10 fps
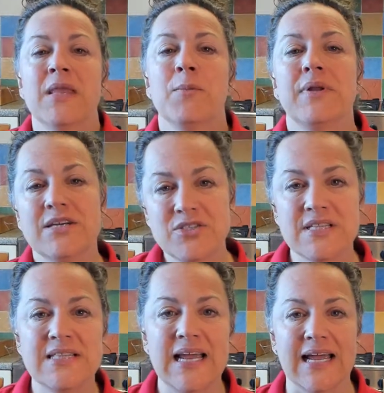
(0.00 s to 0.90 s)
But here's the
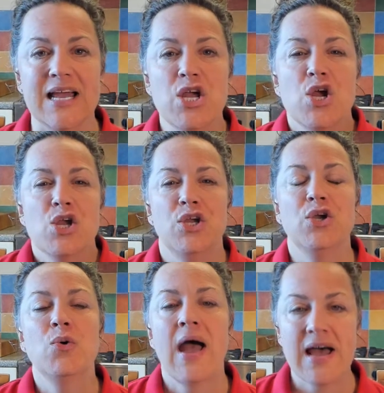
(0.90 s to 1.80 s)
thing.
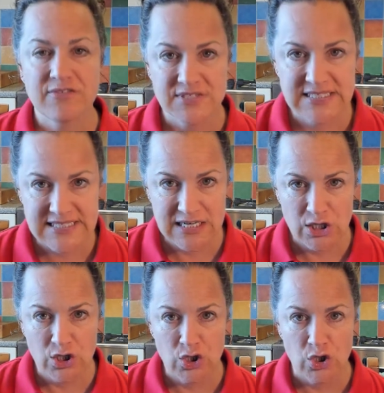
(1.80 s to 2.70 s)
You have
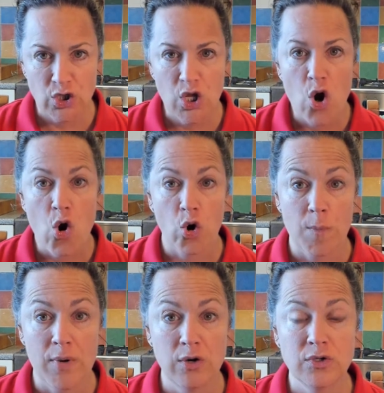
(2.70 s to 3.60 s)
cyclical
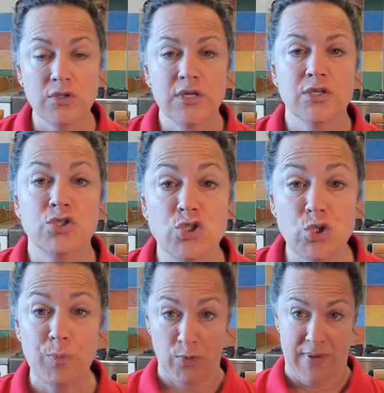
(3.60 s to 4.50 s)
hormonal
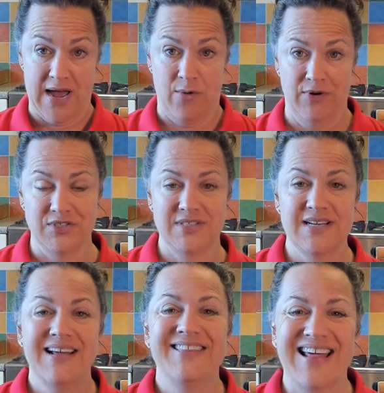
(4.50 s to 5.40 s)
superpowers
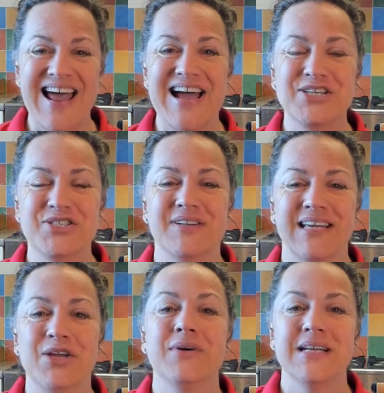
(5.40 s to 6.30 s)
that actually
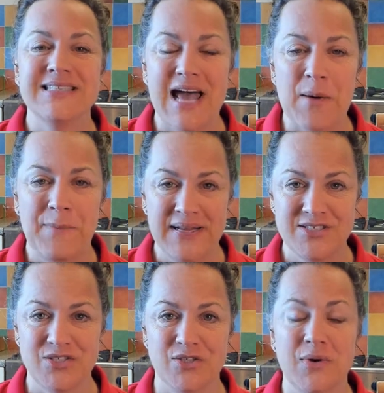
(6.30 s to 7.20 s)
you can tap
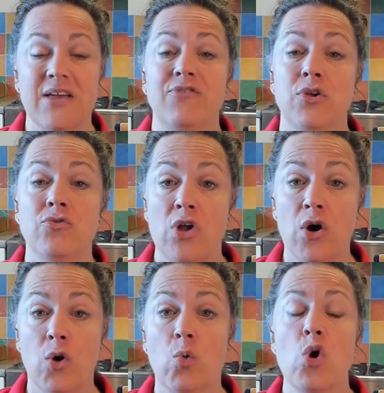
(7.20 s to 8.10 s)
into if you
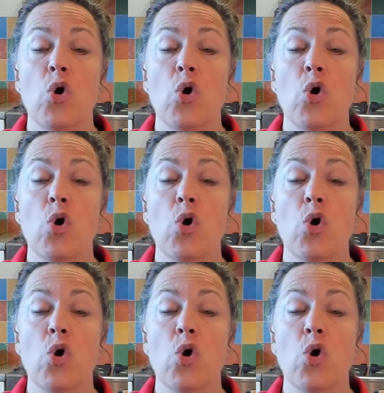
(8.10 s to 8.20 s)
know